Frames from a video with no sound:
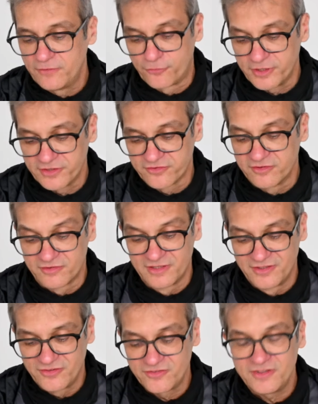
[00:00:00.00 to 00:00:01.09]
for instance,
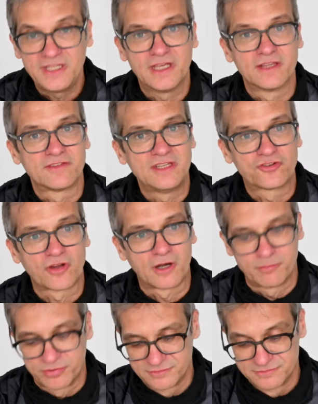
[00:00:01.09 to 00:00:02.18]
C and C sharp.